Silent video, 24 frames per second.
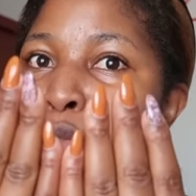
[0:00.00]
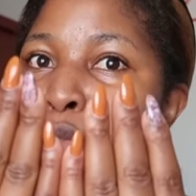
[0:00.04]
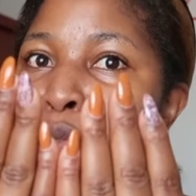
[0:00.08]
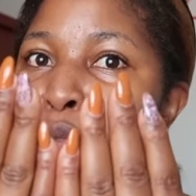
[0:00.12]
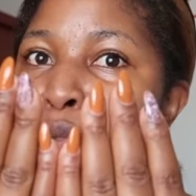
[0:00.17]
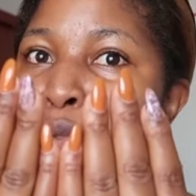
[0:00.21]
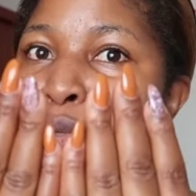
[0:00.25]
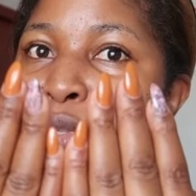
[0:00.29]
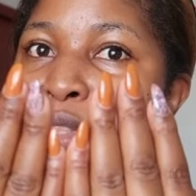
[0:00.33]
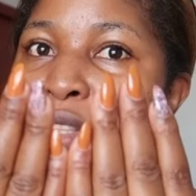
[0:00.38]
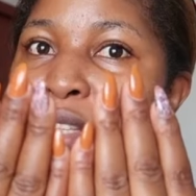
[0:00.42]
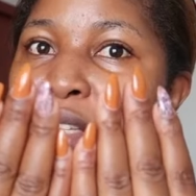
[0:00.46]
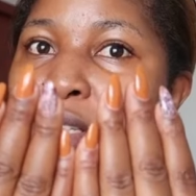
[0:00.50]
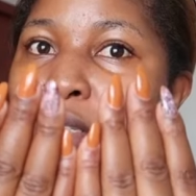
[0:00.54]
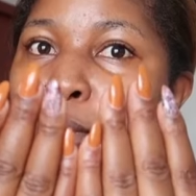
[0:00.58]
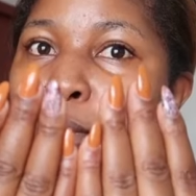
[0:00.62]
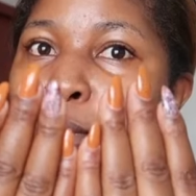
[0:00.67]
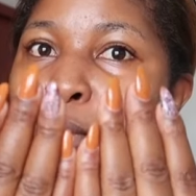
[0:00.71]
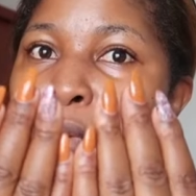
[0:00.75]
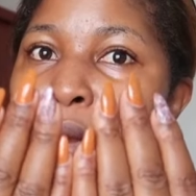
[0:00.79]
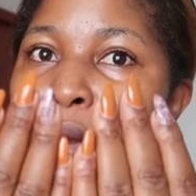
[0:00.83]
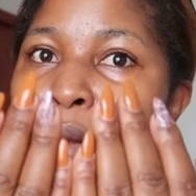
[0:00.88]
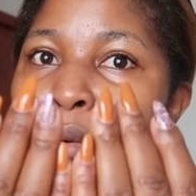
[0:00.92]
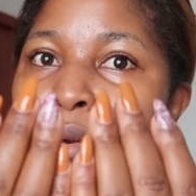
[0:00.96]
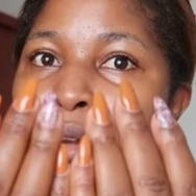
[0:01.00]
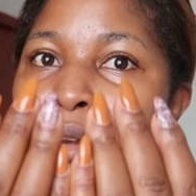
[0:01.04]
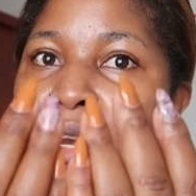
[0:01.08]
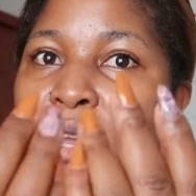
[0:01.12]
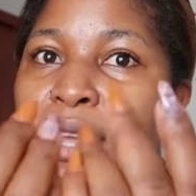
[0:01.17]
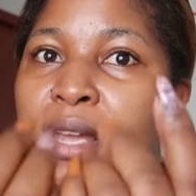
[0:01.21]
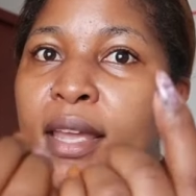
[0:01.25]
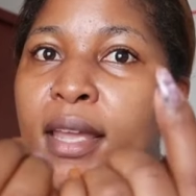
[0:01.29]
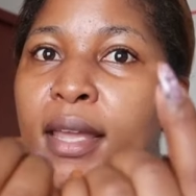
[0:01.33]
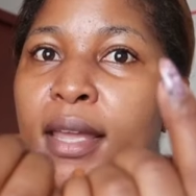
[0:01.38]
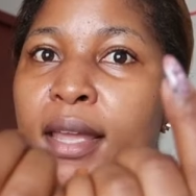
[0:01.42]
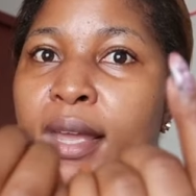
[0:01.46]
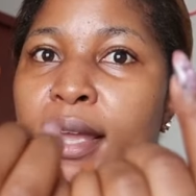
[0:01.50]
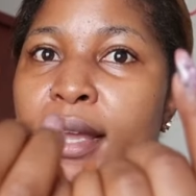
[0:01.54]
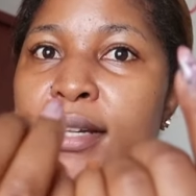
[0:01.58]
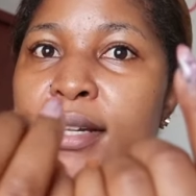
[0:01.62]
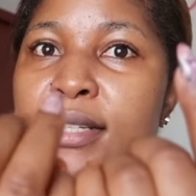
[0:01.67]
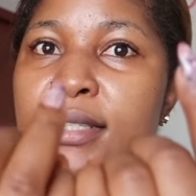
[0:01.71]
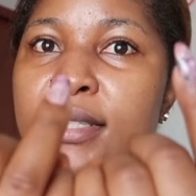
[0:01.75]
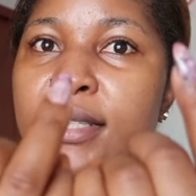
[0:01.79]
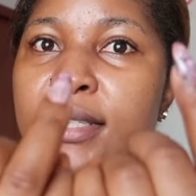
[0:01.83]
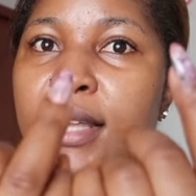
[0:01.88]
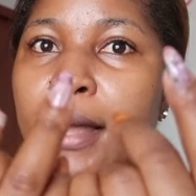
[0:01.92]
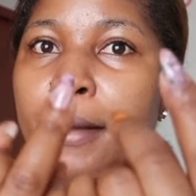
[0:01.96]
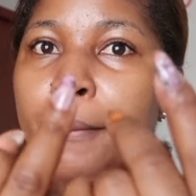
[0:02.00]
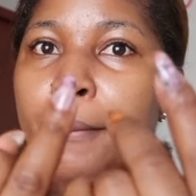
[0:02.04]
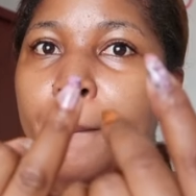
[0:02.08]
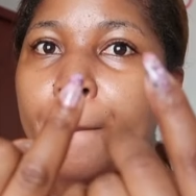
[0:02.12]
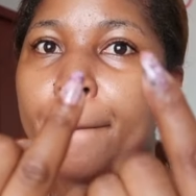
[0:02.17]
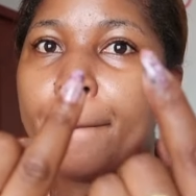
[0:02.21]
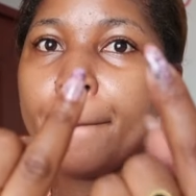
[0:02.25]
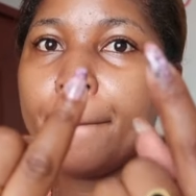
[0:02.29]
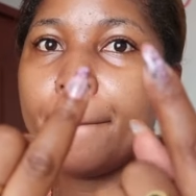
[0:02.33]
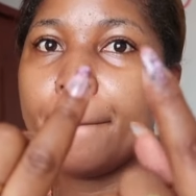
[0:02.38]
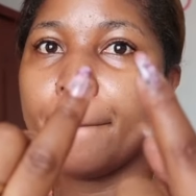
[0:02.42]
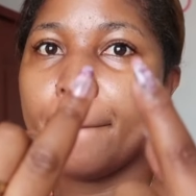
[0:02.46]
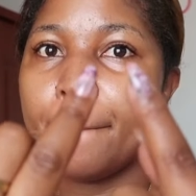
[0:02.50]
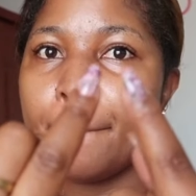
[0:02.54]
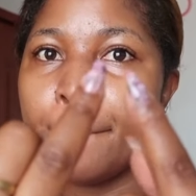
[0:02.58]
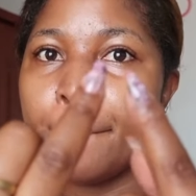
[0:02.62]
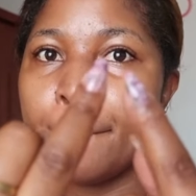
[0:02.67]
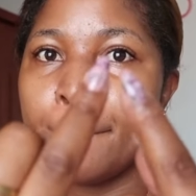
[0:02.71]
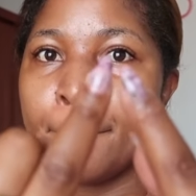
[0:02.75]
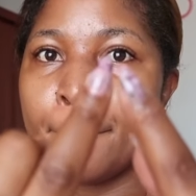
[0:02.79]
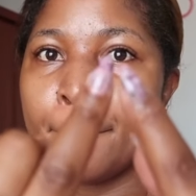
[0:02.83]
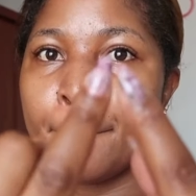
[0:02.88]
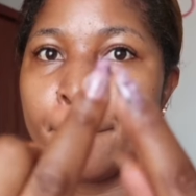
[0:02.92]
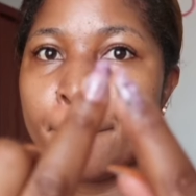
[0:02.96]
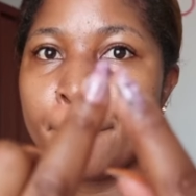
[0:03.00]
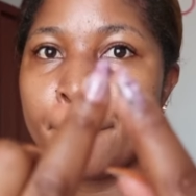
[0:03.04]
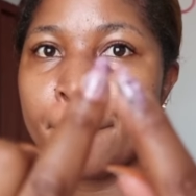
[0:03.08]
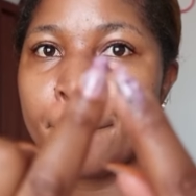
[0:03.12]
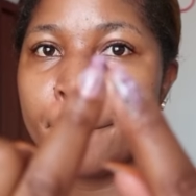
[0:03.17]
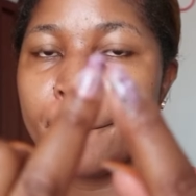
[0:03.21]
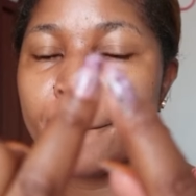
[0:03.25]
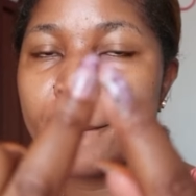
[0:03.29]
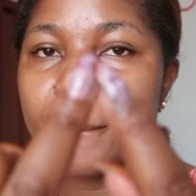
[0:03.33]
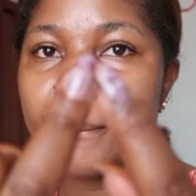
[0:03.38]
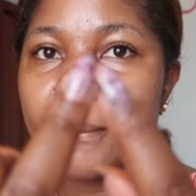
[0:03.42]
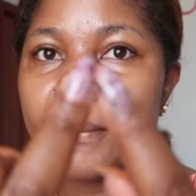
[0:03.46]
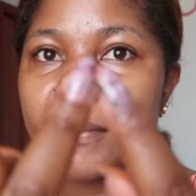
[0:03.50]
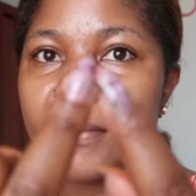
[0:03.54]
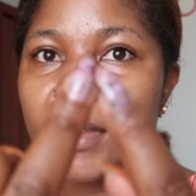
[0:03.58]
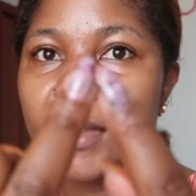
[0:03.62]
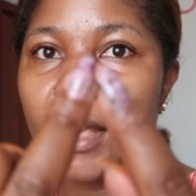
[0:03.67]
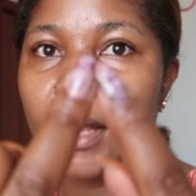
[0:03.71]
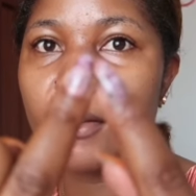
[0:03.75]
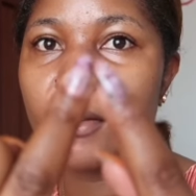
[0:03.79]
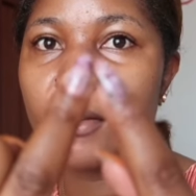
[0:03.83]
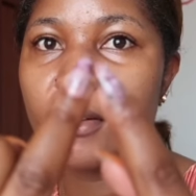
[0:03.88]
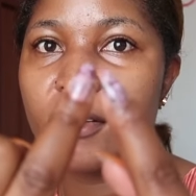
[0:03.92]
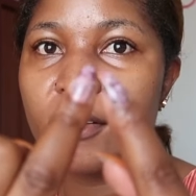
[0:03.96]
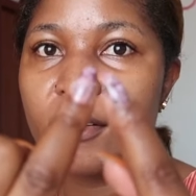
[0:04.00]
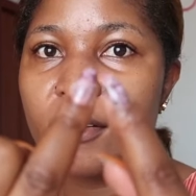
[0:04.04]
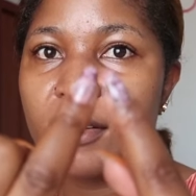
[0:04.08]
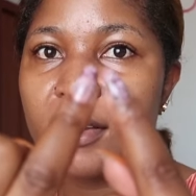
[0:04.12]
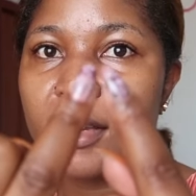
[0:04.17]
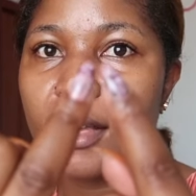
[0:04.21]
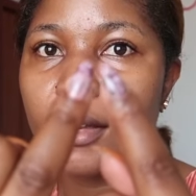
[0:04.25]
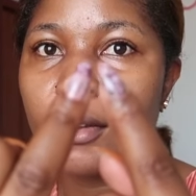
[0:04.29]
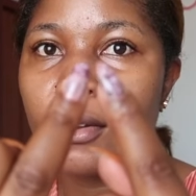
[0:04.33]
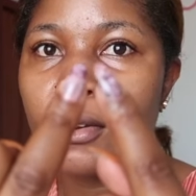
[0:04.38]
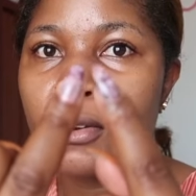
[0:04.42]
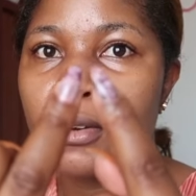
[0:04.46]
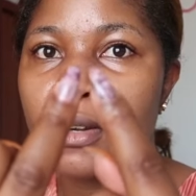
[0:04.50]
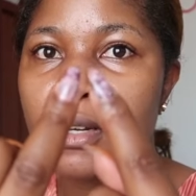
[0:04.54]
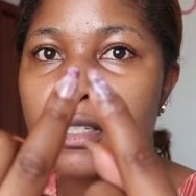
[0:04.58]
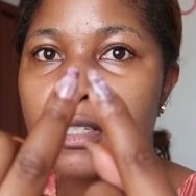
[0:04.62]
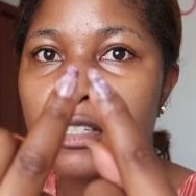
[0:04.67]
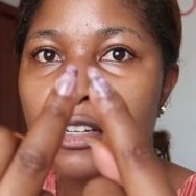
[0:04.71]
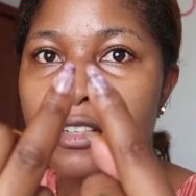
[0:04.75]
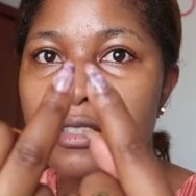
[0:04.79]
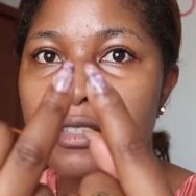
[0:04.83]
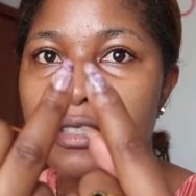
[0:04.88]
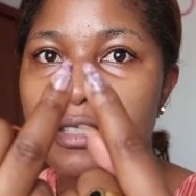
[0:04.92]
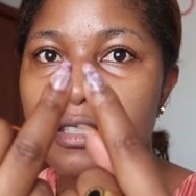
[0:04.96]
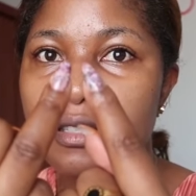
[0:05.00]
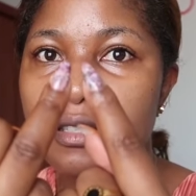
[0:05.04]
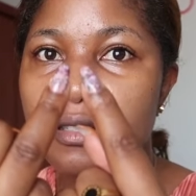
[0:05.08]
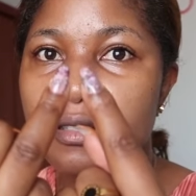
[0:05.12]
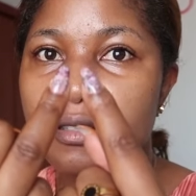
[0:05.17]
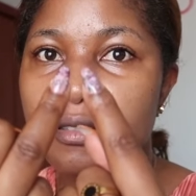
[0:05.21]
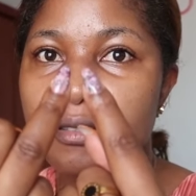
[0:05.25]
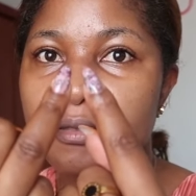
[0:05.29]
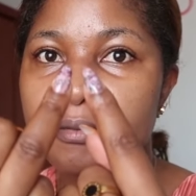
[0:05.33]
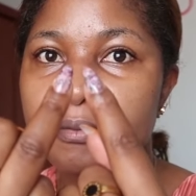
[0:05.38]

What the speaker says: to this brown and some, I don't know, decorations.